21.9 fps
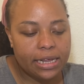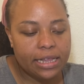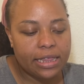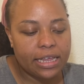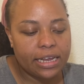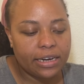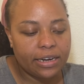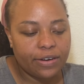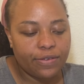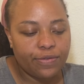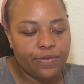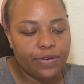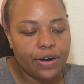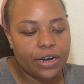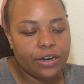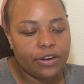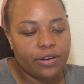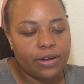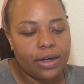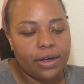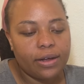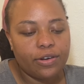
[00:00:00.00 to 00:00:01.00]
the
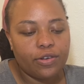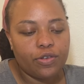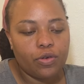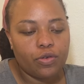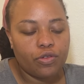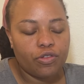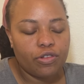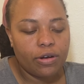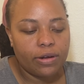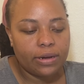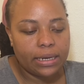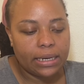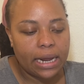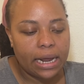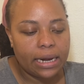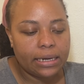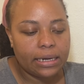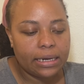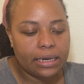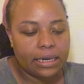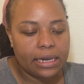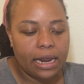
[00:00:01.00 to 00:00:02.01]
different doctoral
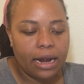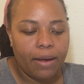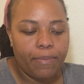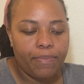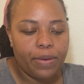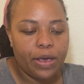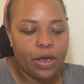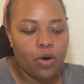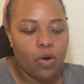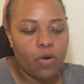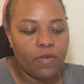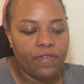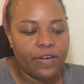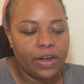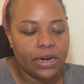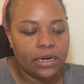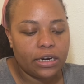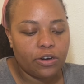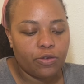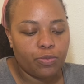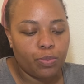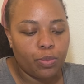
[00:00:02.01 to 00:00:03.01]
studies that are being
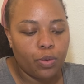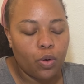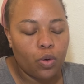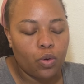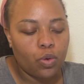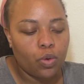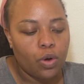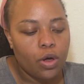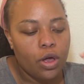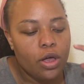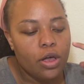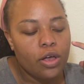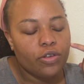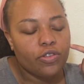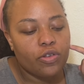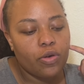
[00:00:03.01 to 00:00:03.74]
offered at Boku.